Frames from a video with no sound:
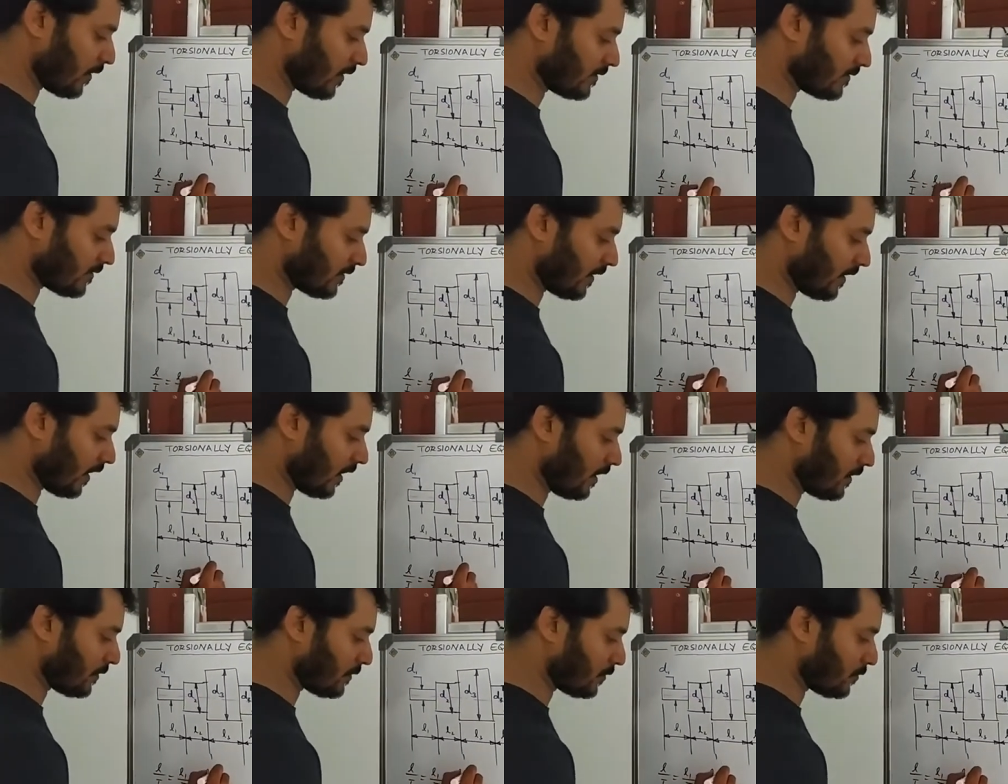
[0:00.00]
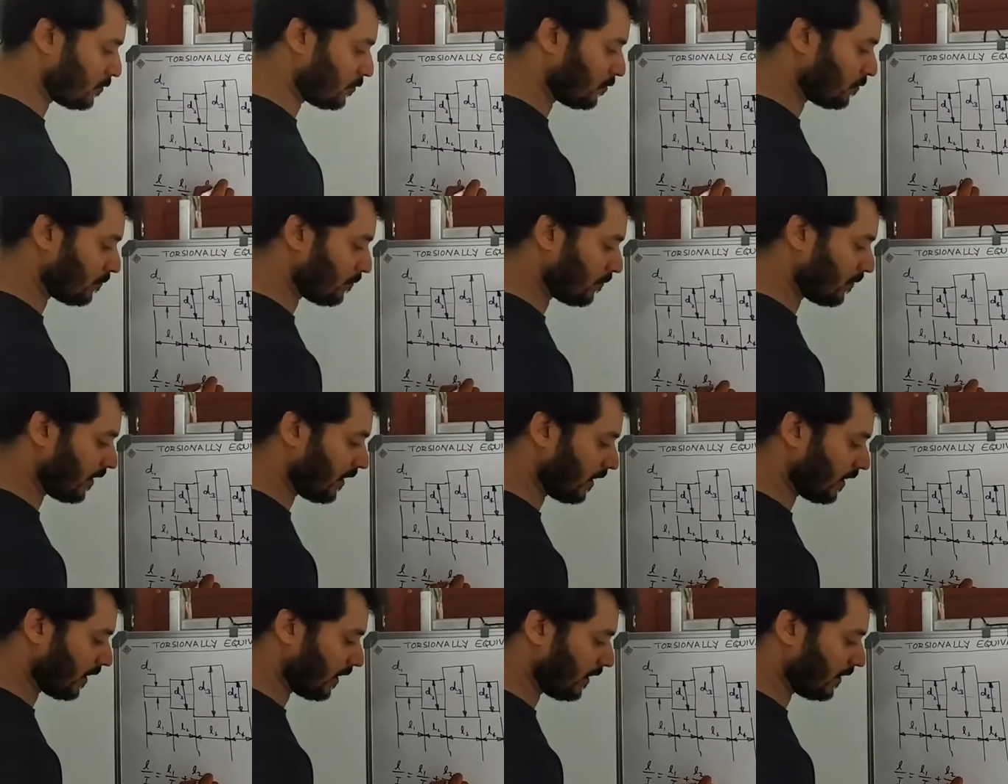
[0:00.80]
plus L2
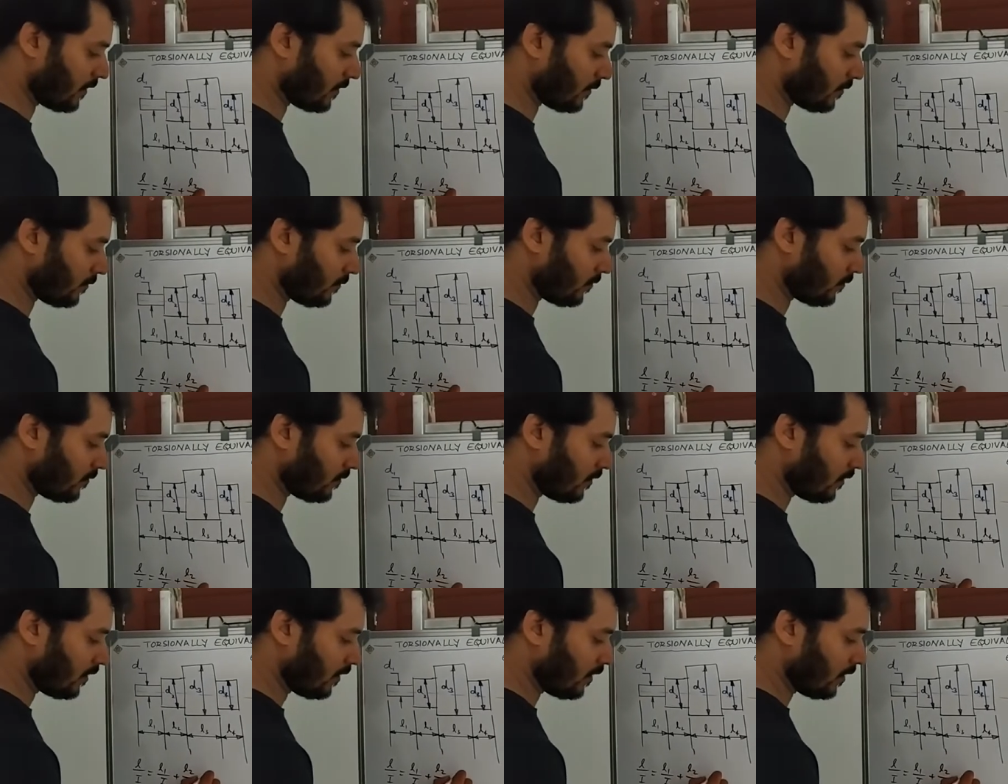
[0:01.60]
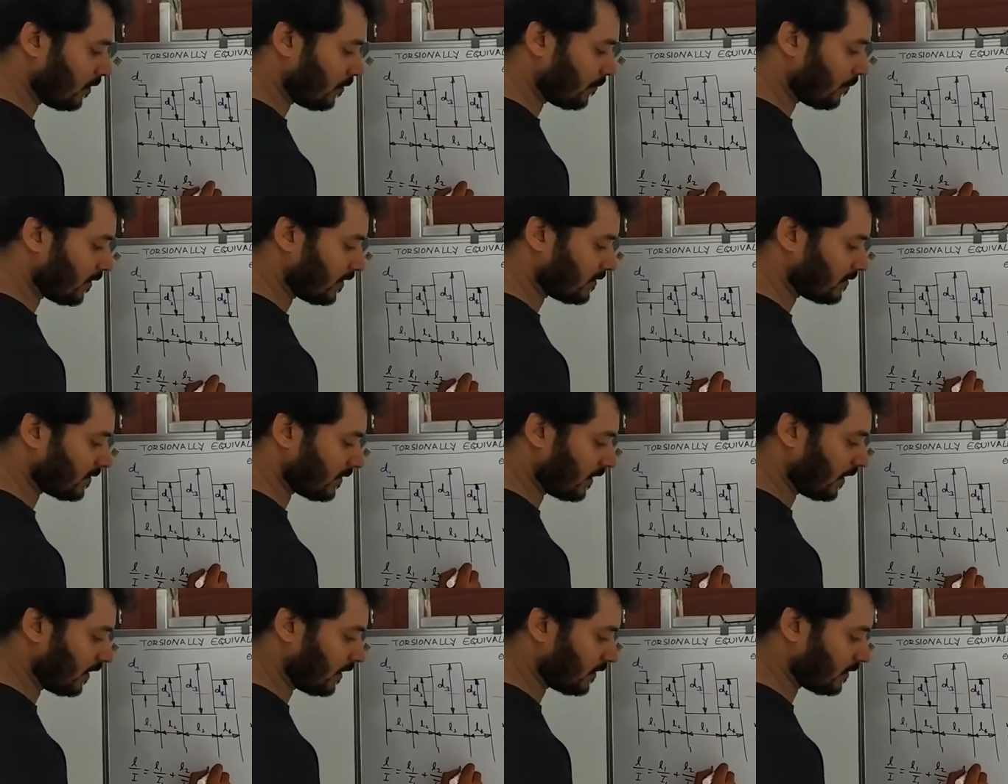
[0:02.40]
by I2
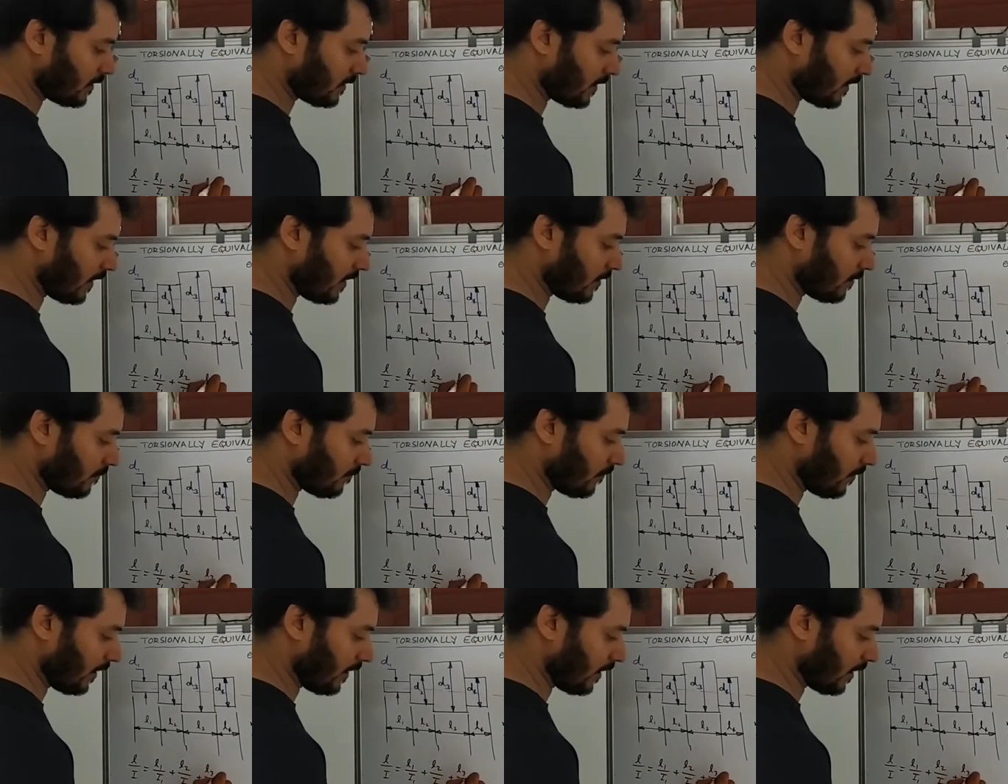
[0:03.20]
plus L3 by